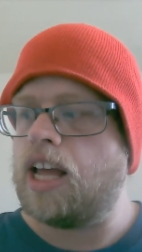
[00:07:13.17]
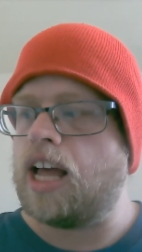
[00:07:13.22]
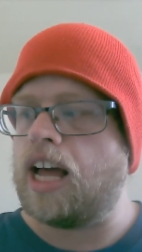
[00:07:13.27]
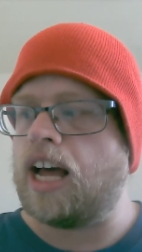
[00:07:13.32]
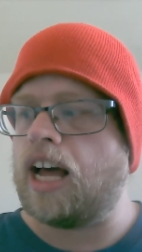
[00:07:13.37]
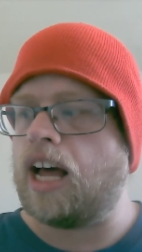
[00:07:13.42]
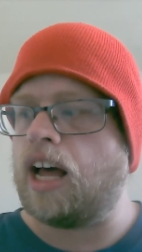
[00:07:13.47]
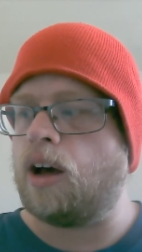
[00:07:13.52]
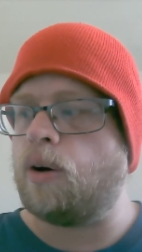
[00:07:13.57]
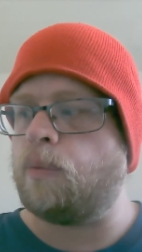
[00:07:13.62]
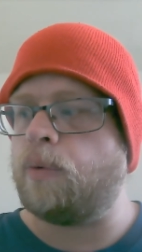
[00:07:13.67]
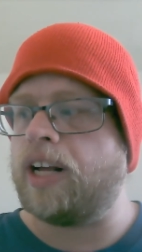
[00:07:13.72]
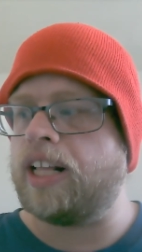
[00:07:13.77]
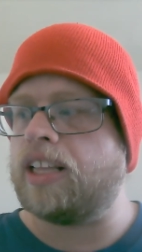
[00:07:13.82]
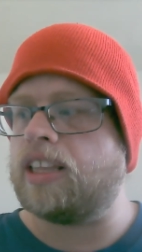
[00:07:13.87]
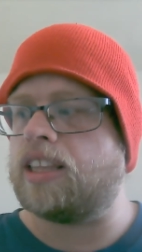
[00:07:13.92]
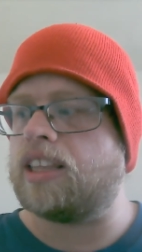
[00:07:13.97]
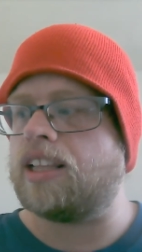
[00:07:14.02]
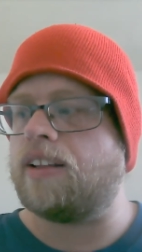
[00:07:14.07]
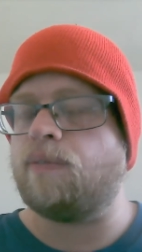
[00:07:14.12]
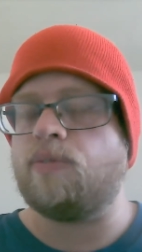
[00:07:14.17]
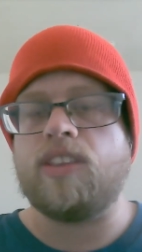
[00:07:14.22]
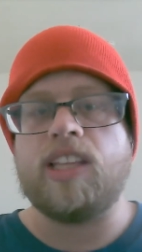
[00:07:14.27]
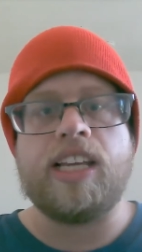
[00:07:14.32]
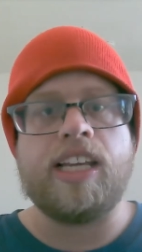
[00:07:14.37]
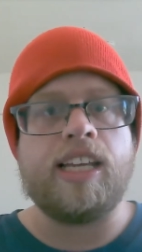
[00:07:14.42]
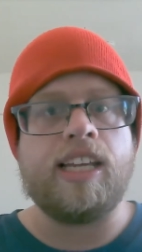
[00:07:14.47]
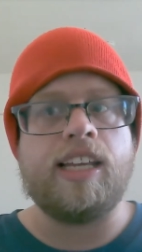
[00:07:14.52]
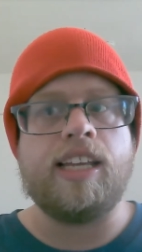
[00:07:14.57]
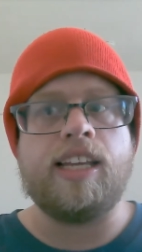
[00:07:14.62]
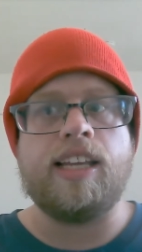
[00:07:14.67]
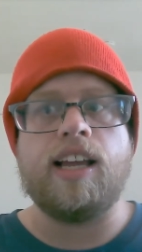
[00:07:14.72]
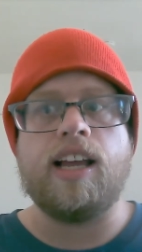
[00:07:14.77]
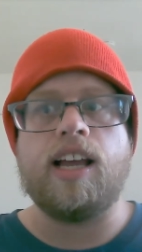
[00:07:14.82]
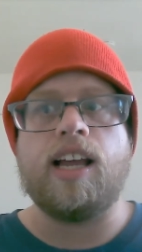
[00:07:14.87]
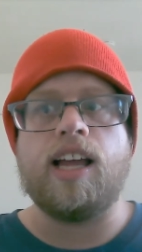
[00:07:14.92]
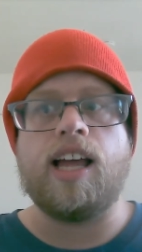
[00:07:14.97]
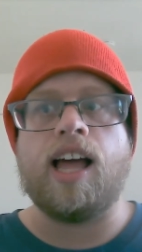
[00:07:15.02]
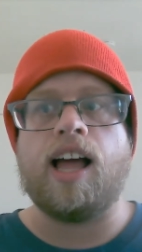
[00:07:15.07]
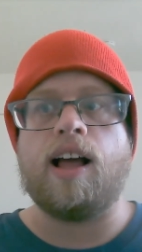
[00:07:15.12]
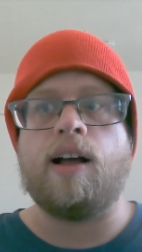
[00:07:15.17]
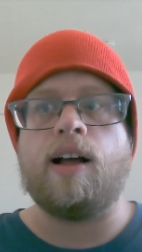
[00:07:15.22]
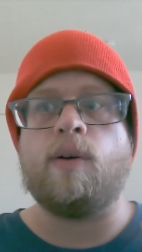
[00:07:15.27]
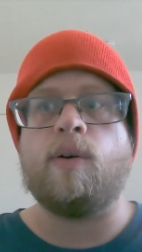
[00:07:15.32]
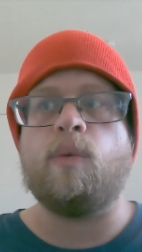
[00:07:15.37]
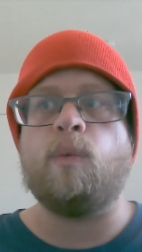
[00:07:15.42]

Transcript: uh, with the uh,